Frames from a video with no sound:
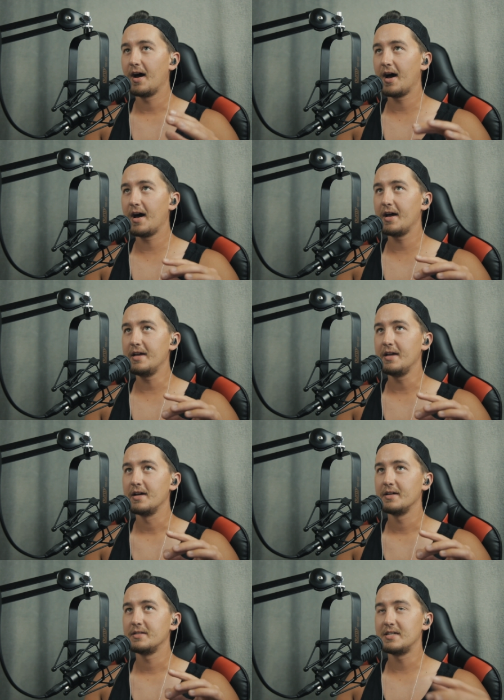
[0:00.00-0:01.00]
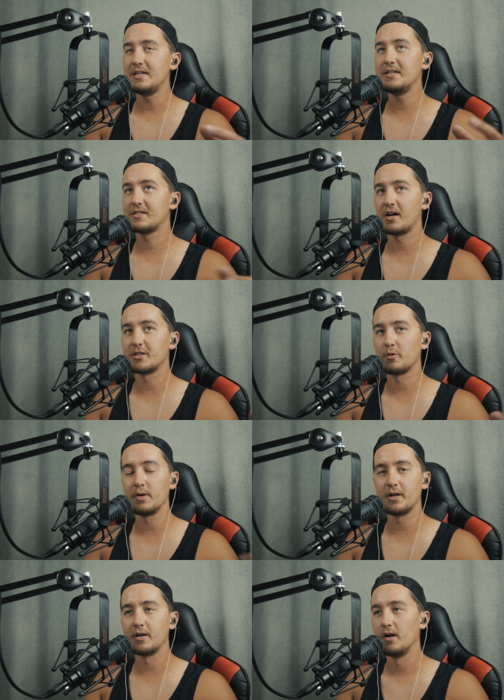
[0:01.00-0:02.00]
I teased on
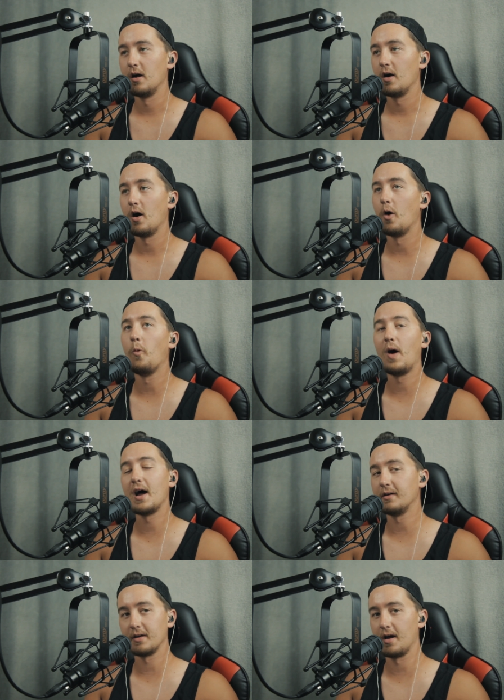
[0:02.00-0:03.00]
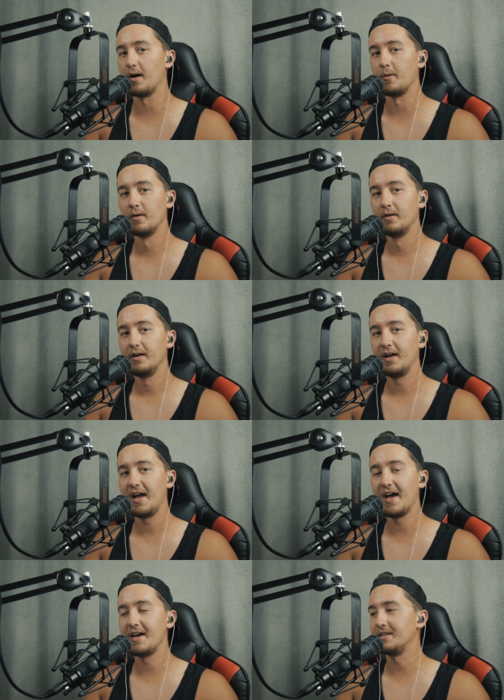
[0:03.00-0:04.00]
Twitter a while ago,
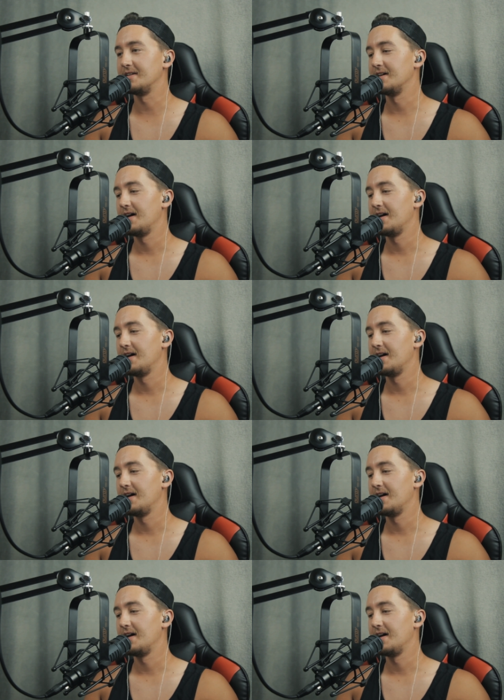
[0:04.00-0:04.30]
and